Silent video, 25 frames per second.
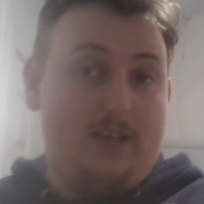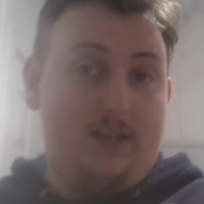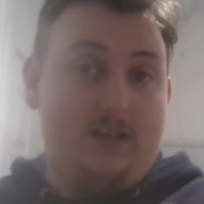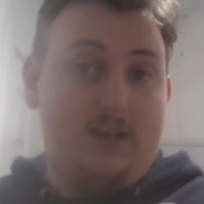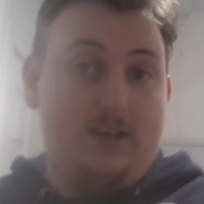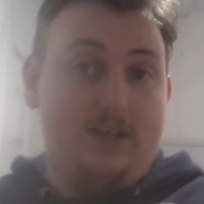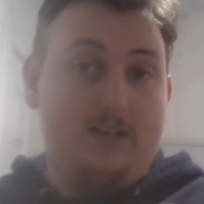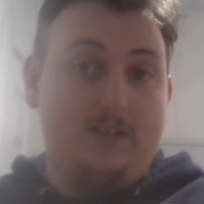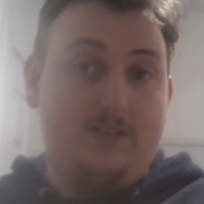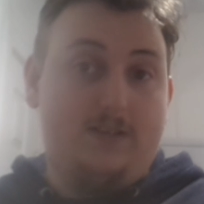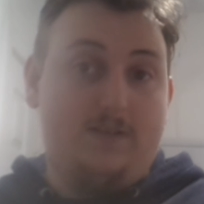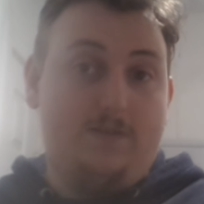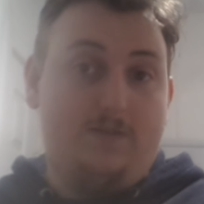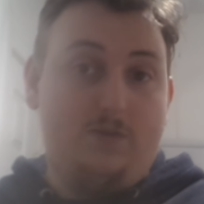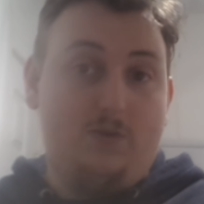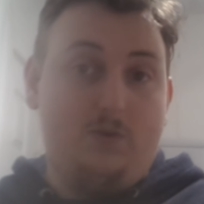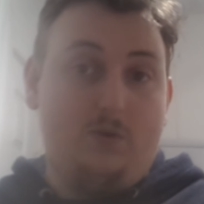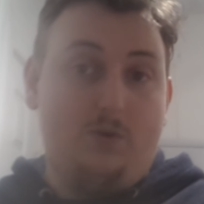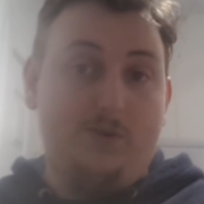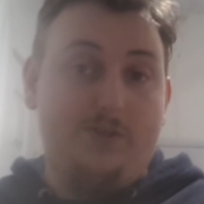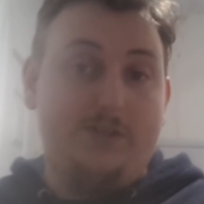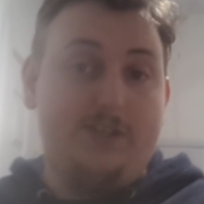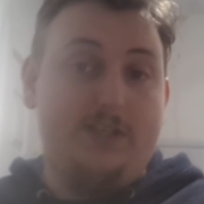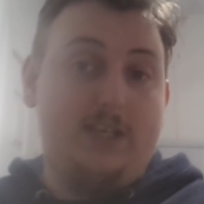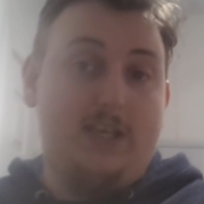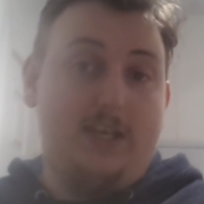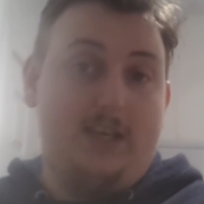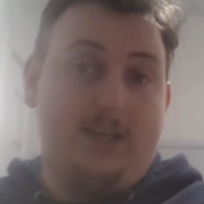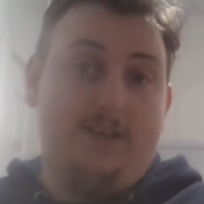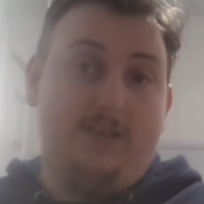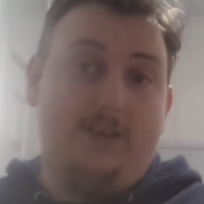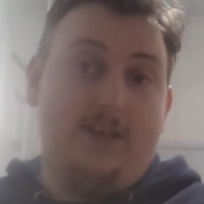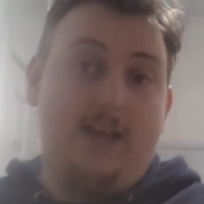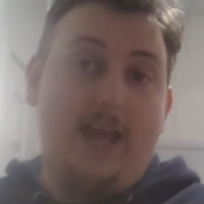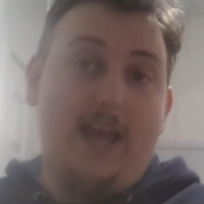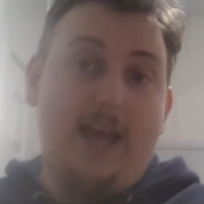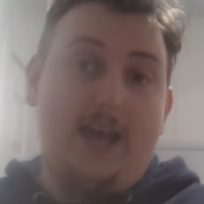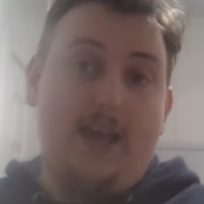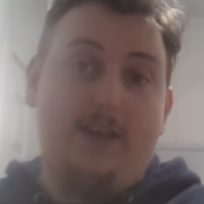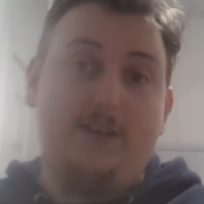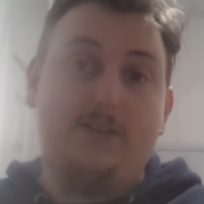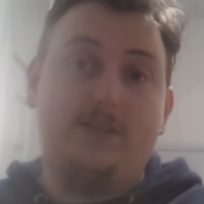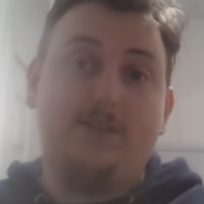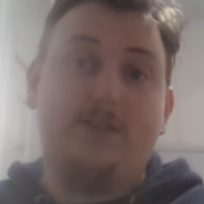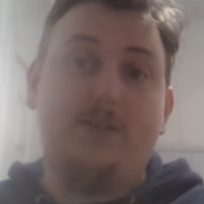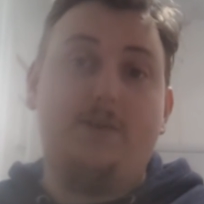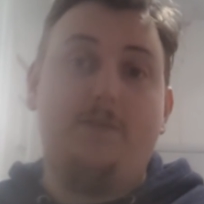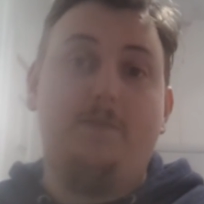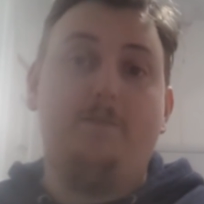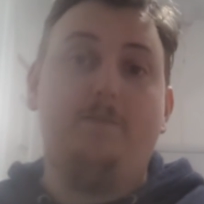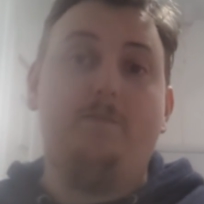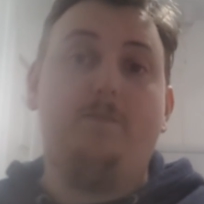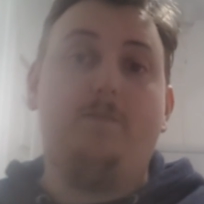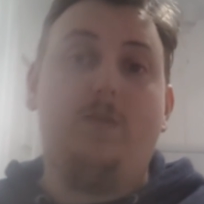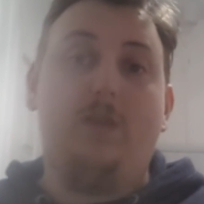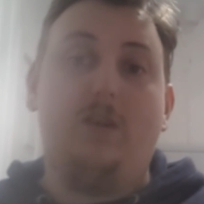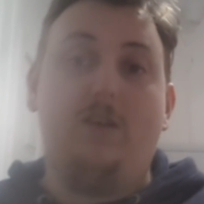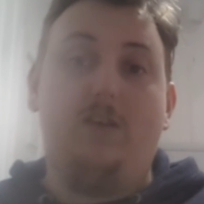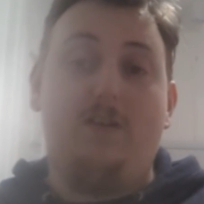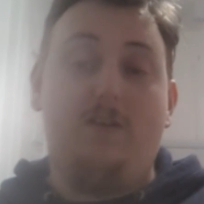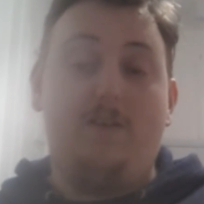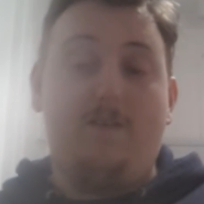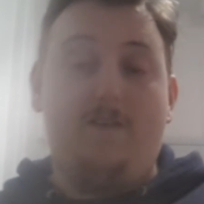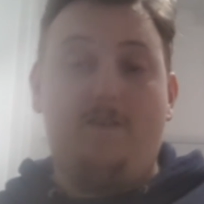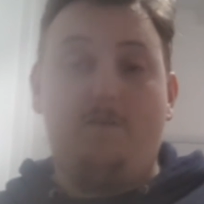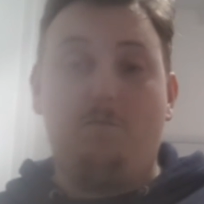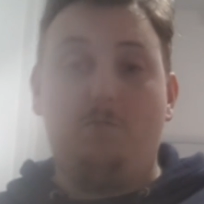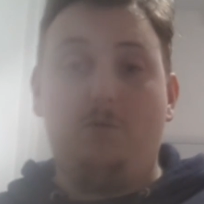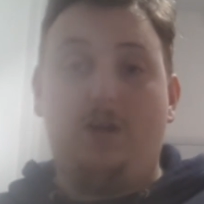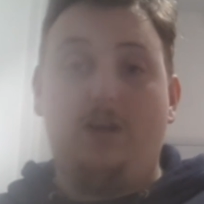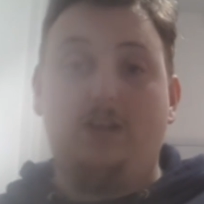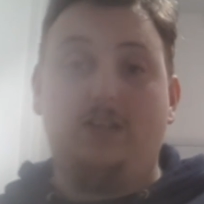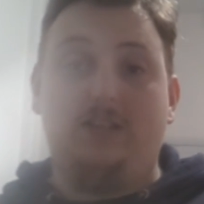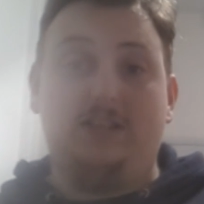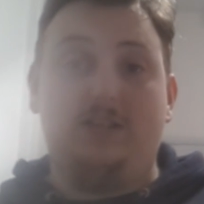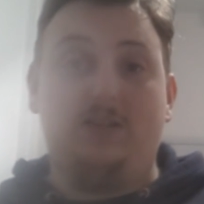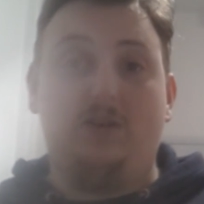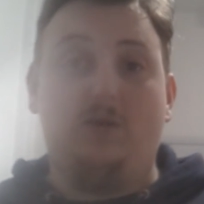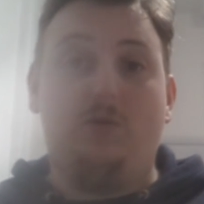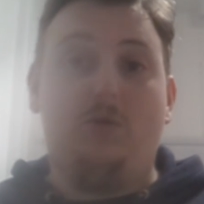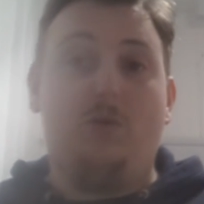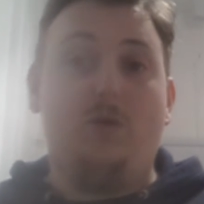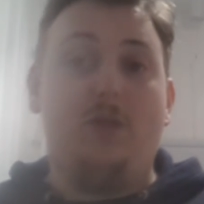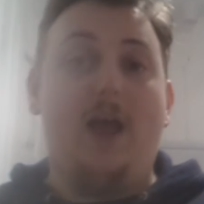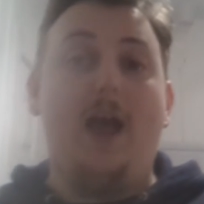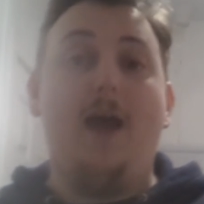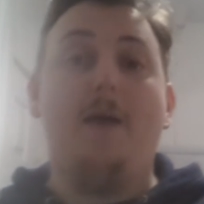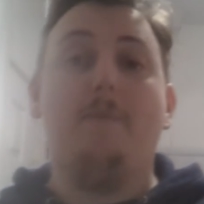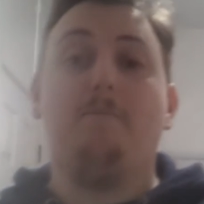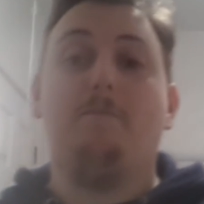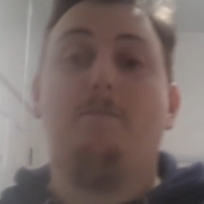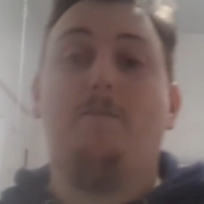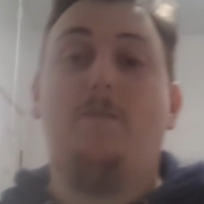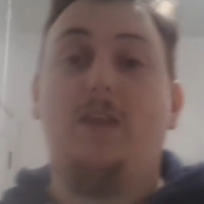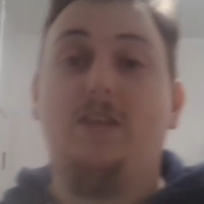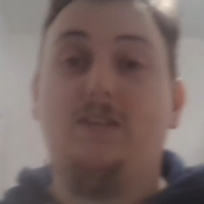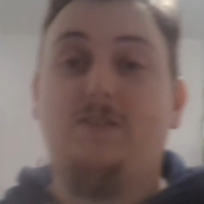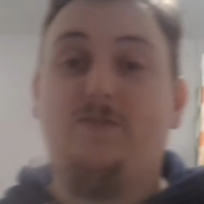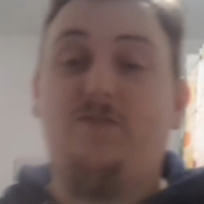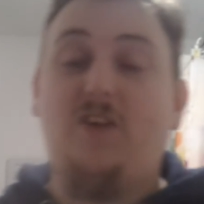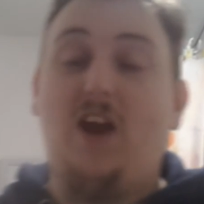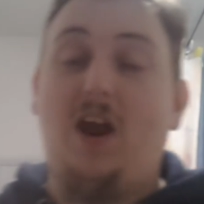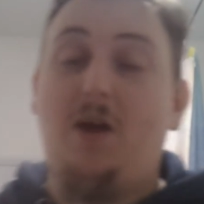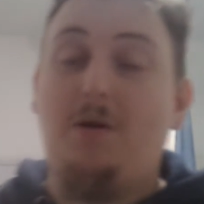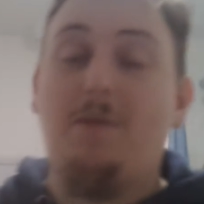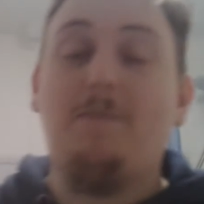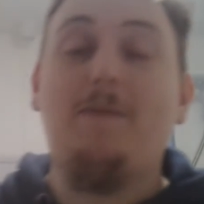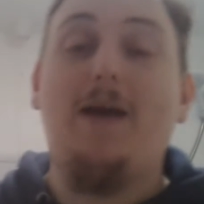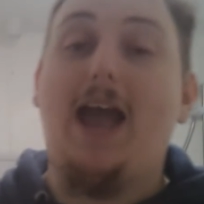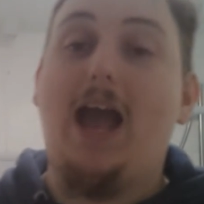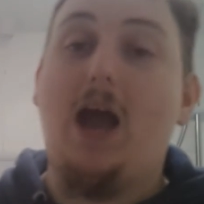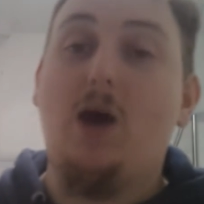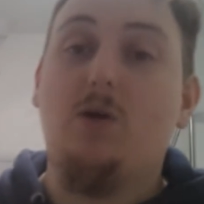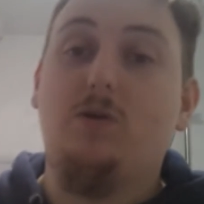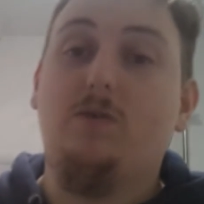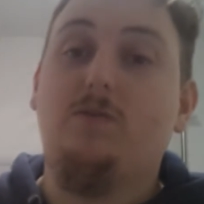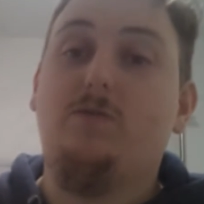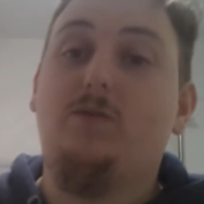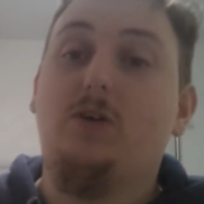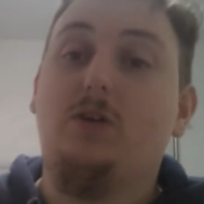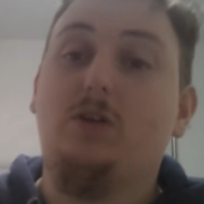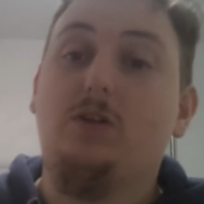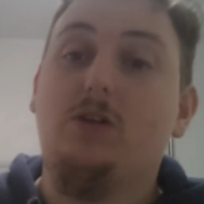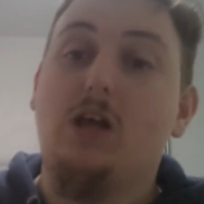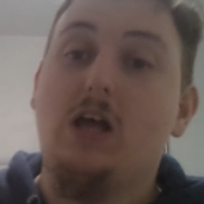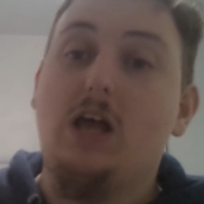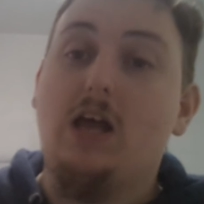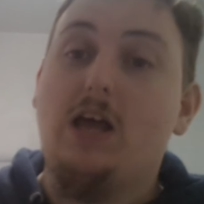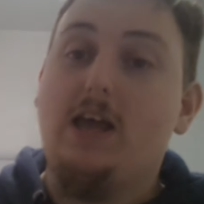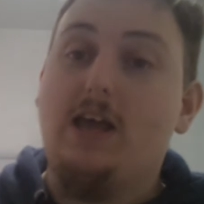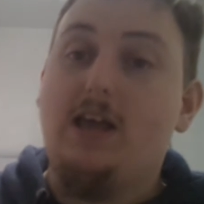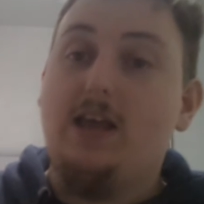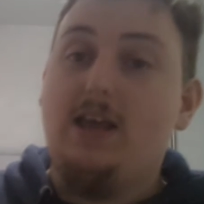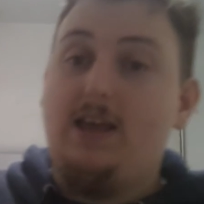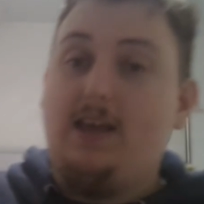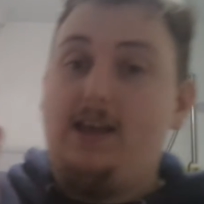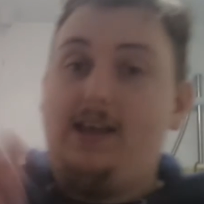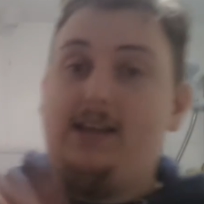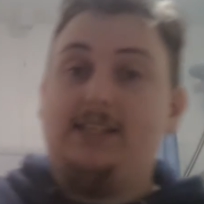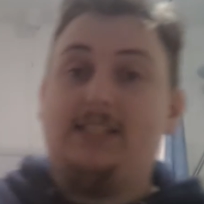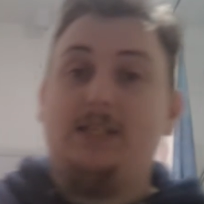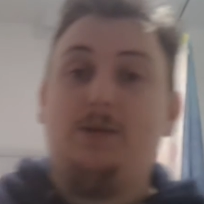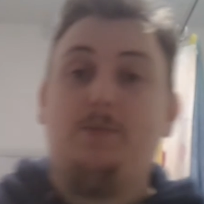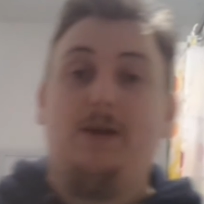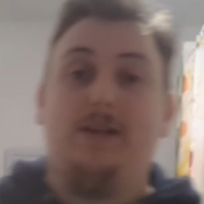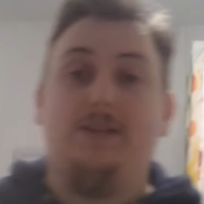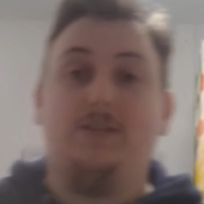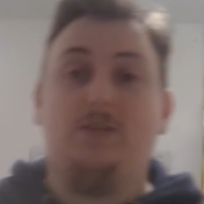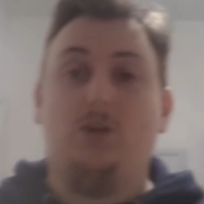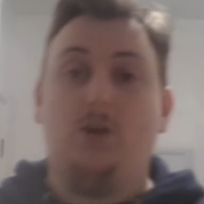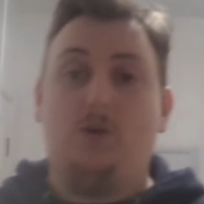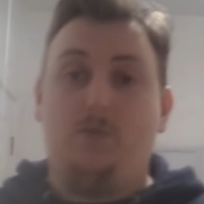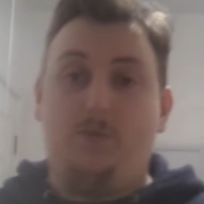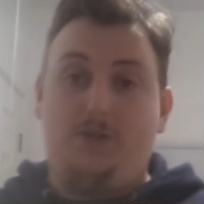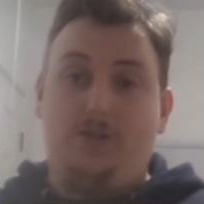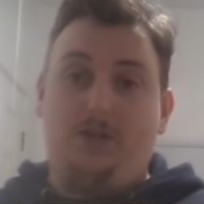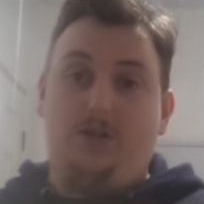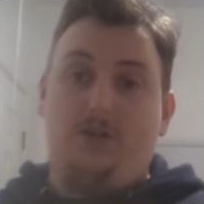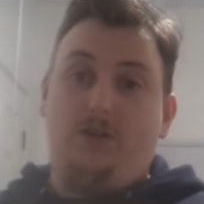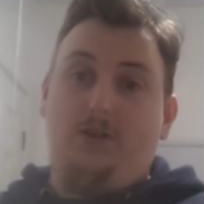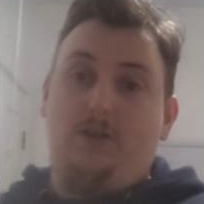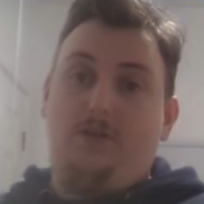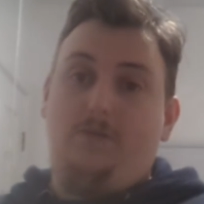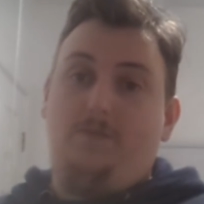is of course tier S, because all that is very powerful. It's the best option.